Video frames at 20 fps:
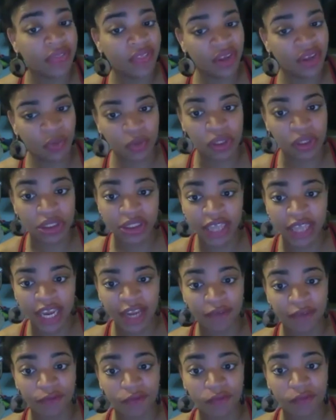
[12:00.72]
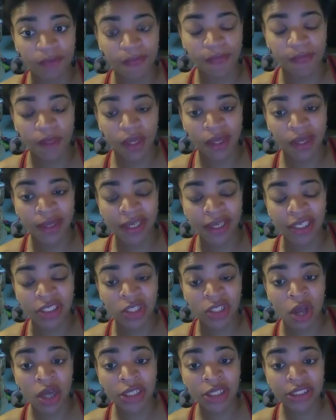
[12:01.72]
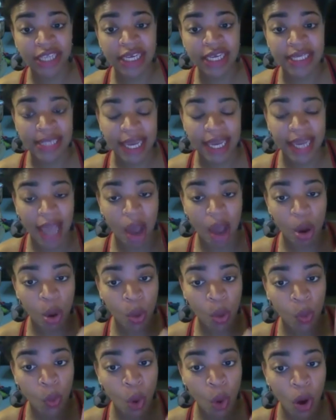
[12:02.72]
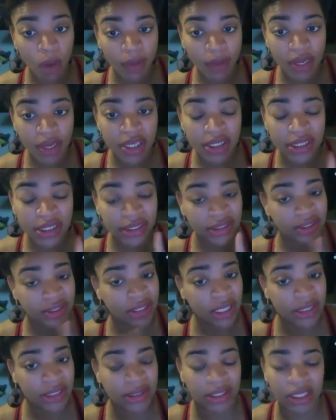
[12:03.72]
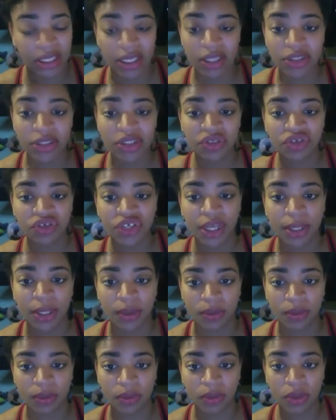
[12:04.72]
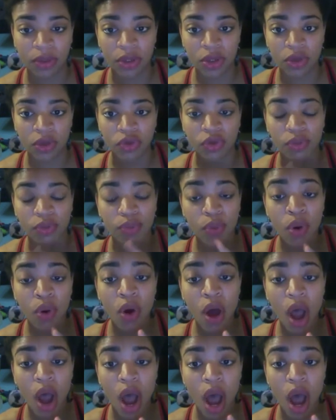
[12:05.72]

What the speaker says: we're safe. As long as they take our warriors into custody, into jail, the more